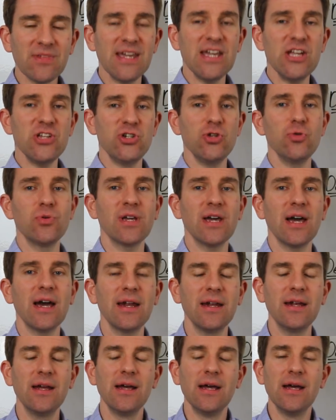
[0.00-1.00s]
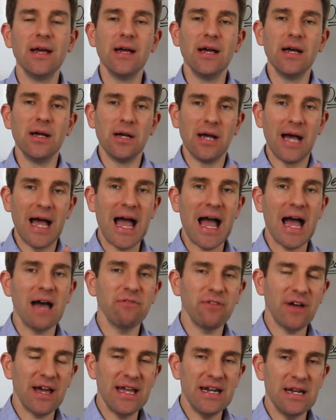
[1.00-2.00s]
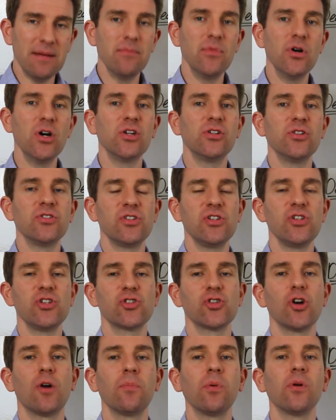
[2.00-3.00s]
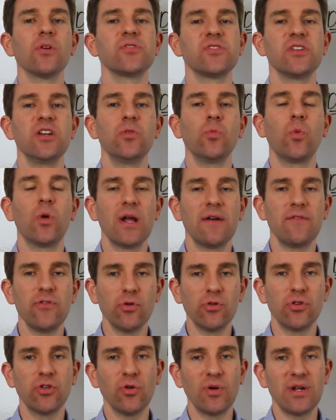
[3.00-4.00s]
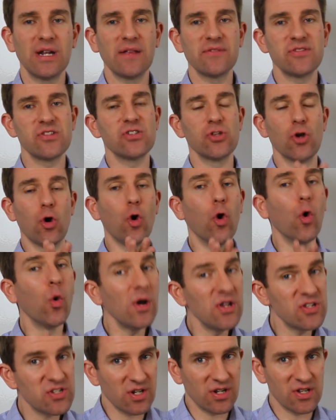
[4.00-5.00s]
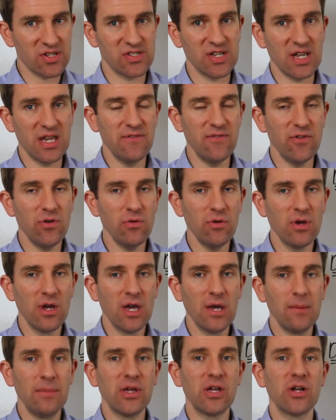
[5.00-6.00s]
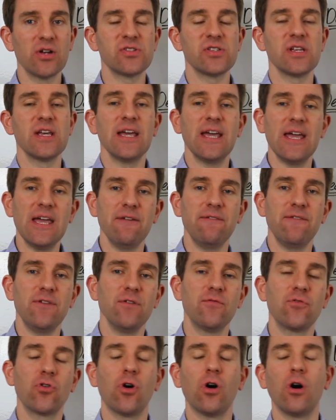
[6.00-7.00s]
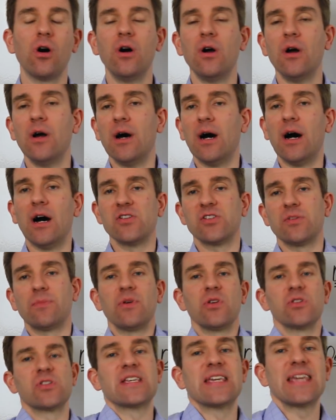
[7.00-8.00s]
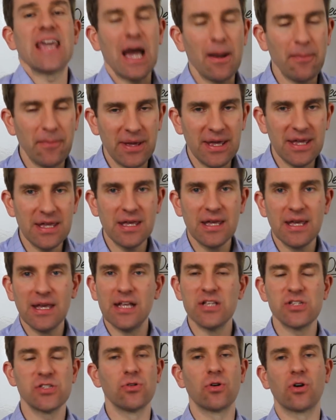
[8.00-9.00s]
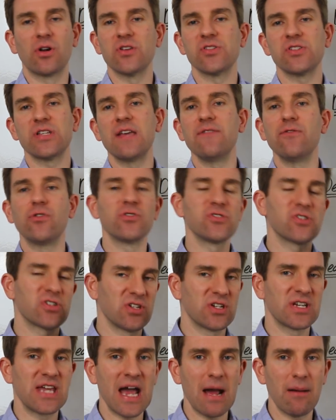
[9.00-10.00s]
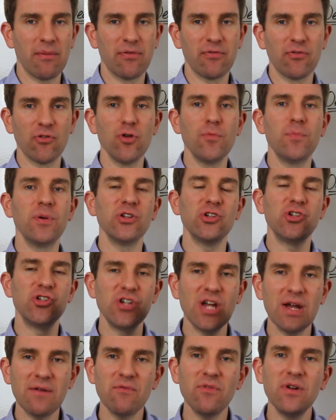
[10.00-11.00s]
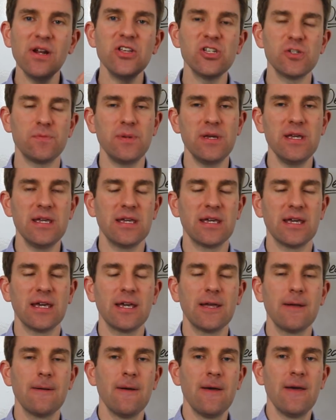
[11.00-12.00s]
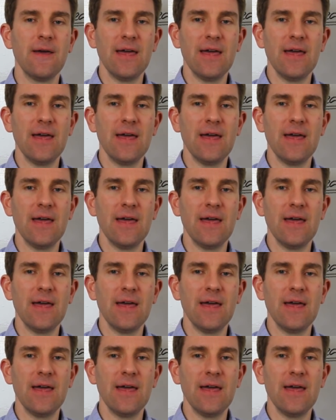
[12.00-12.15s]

is you can have an emergency stop loss in whatever you're doing. Now, this isn't always going to save you because if you've got uh, something that's gapping, it's not going to save you because it's going to gap through. But generally speaking,